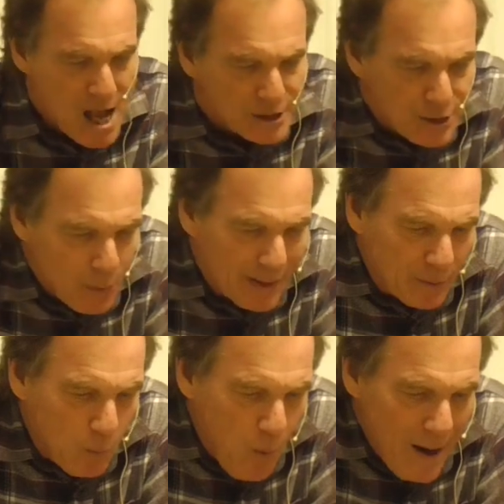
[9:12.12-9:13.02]
So in
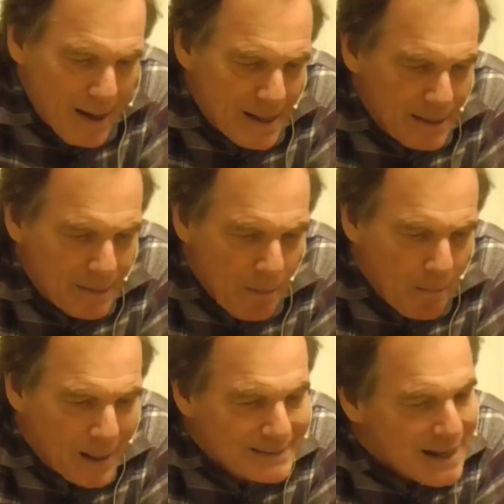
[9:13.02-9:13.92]
a way,
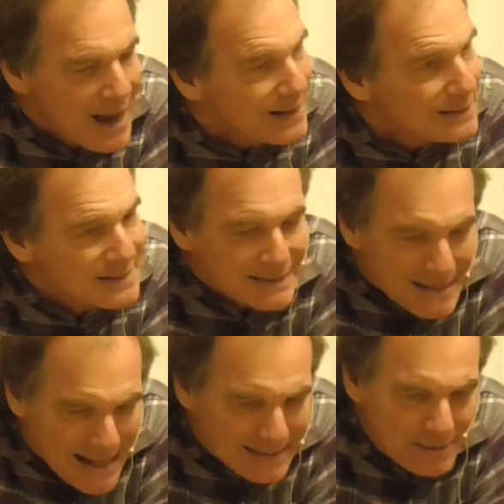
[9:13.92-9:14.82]
my title is
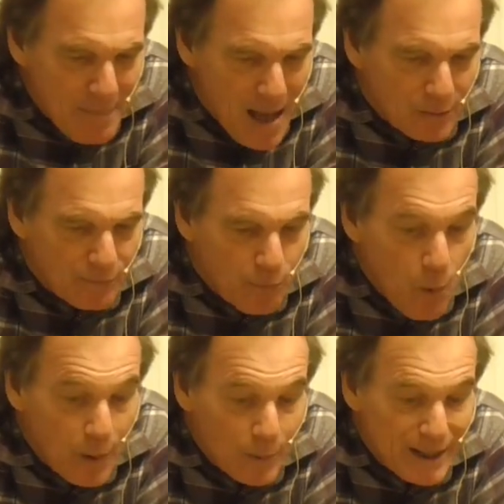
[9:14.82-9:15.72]
less a matter of
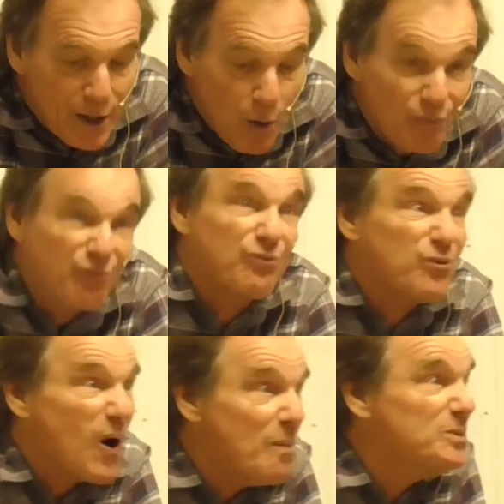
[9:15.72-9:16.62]
where we go
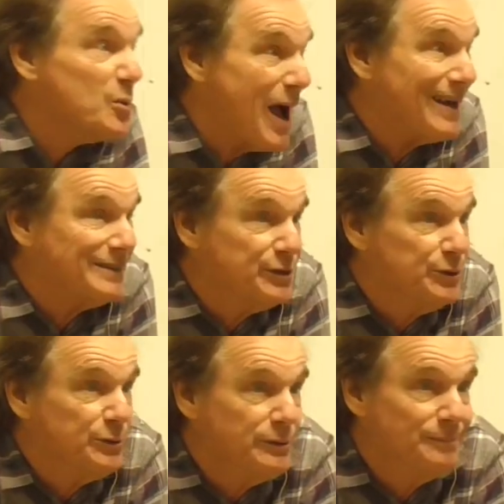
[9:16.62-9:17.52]
from
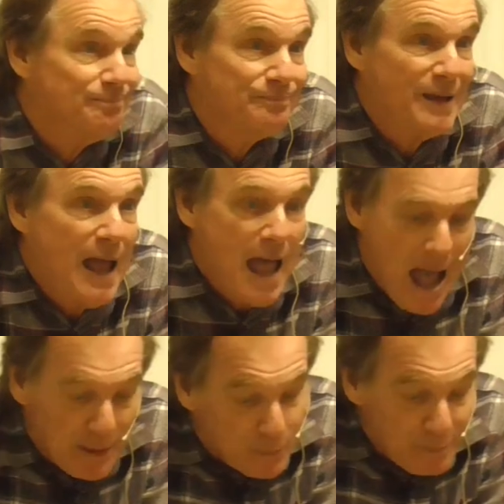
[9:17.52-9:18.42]
gratitude,
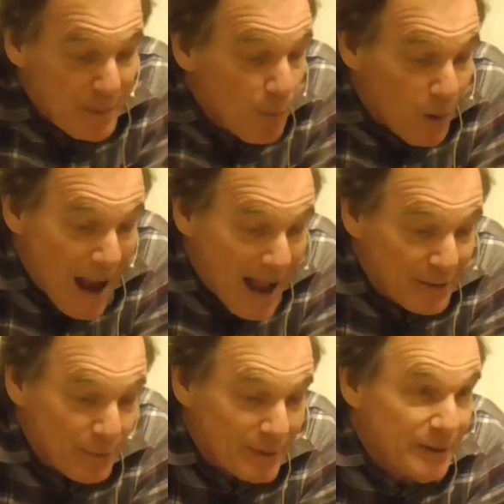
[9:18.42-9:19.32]
and would be more
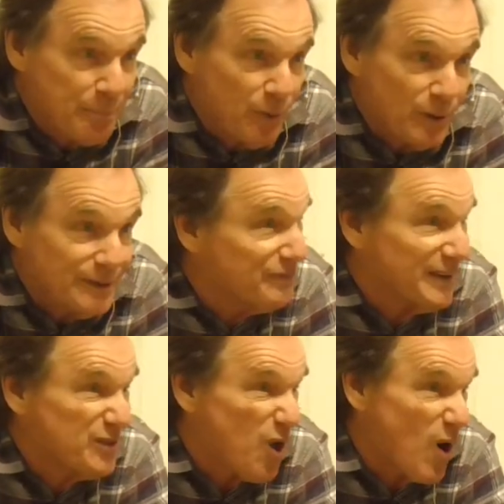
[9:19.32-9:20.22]
accurately put if
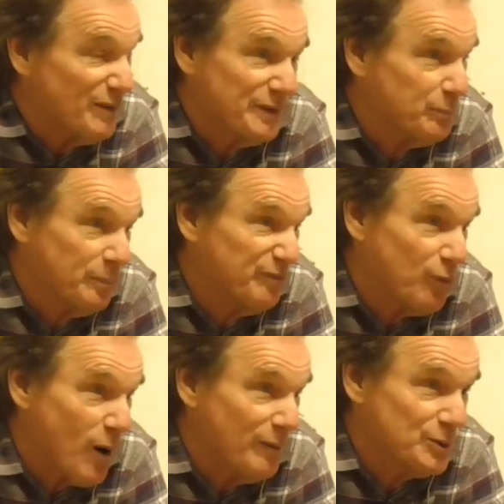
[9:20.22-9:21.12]
I'd thought of it
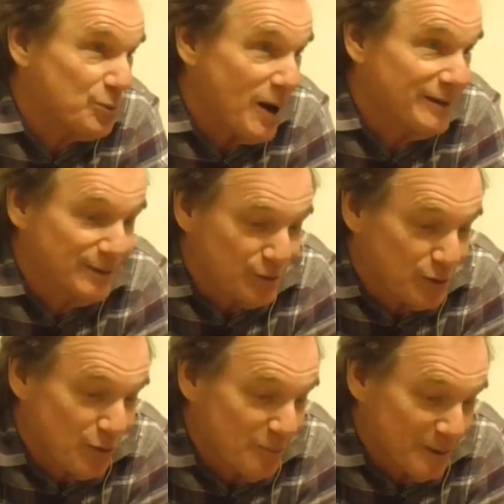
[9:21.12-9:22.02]
before I was writing the
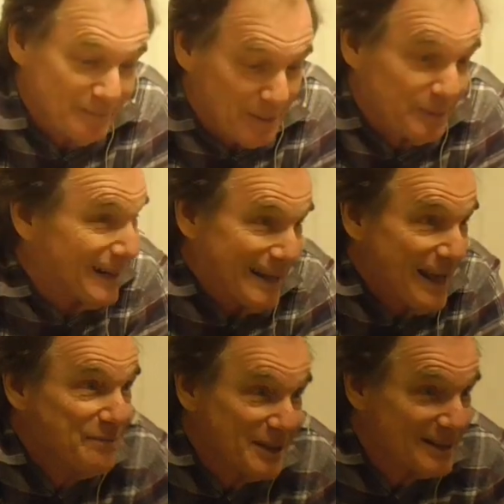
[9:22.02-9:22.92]
sermon. But I
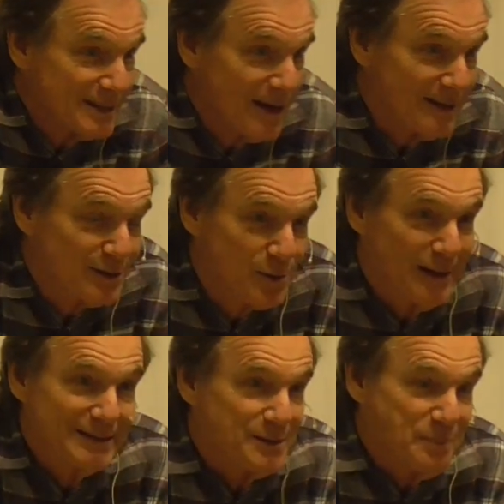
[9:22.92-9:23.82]
gave you the title, so I
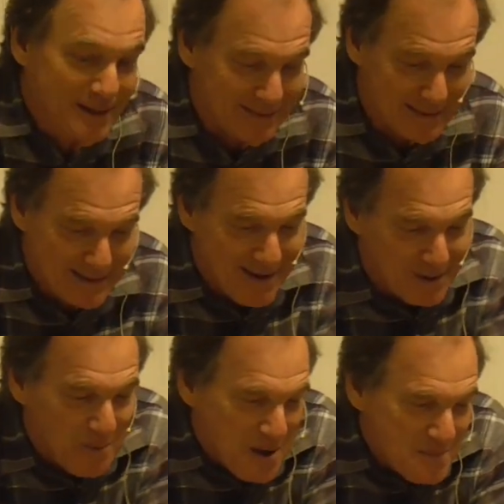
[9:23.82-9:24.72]
had to speak to the
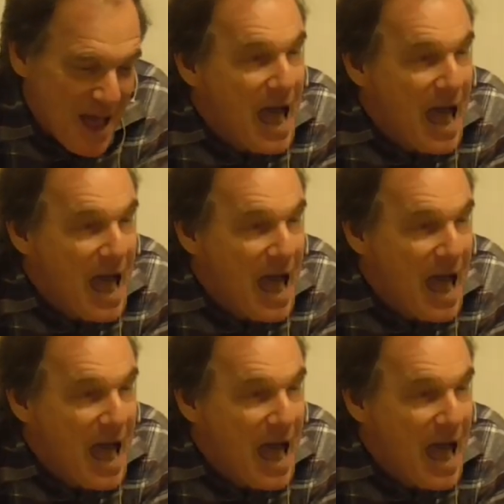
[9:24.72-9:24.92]
title, right?